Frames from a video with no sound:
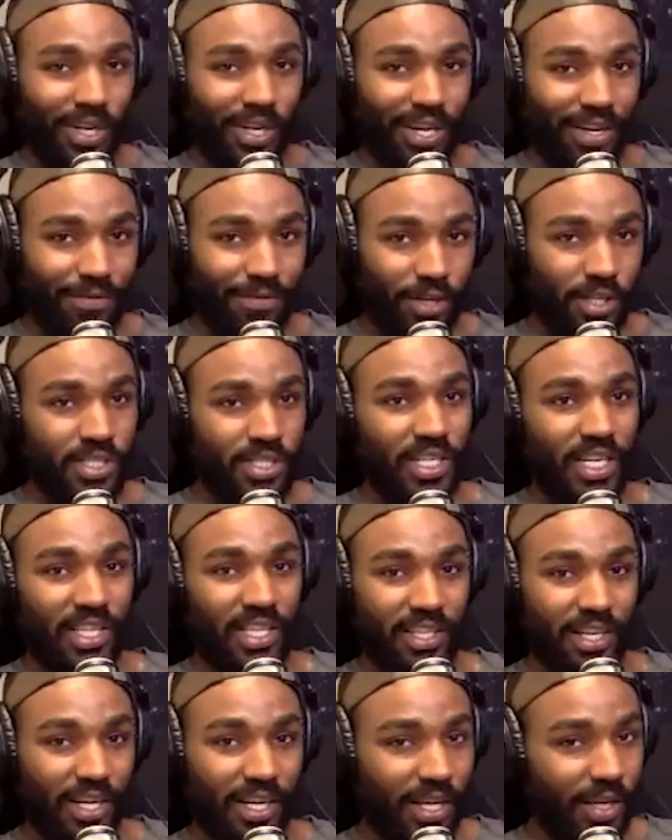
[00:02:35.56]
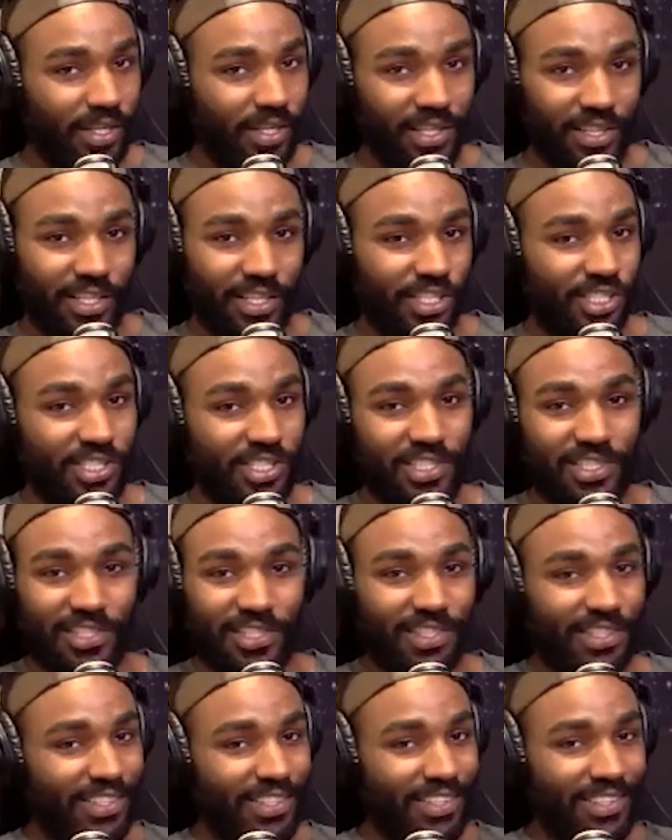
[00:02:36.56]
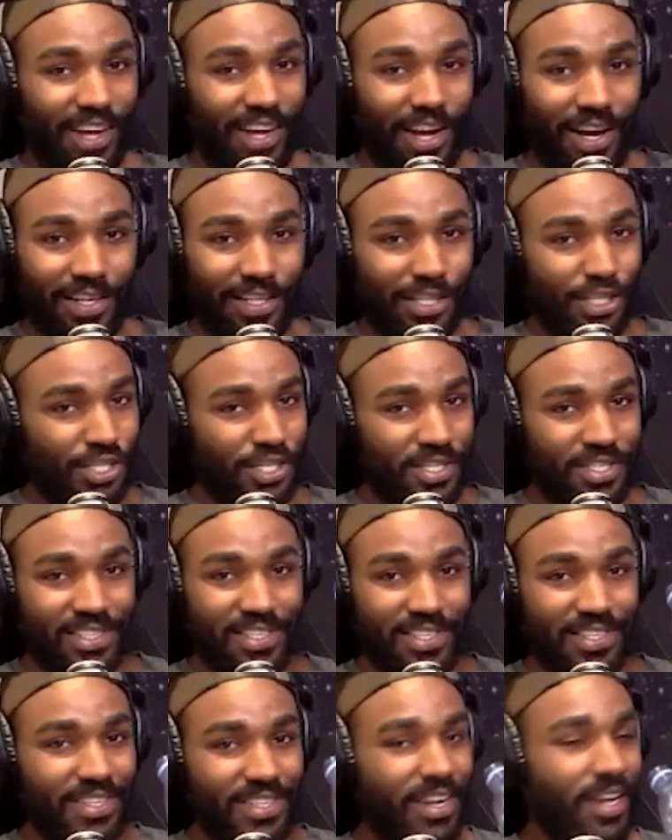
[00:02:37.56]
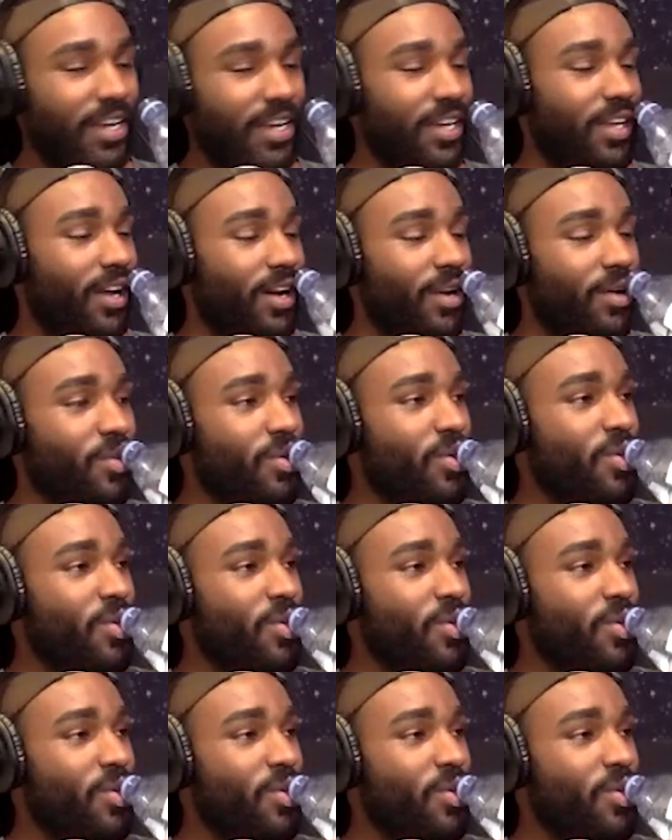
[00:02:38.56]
diversity, and then like they just Audition season eight, yeah.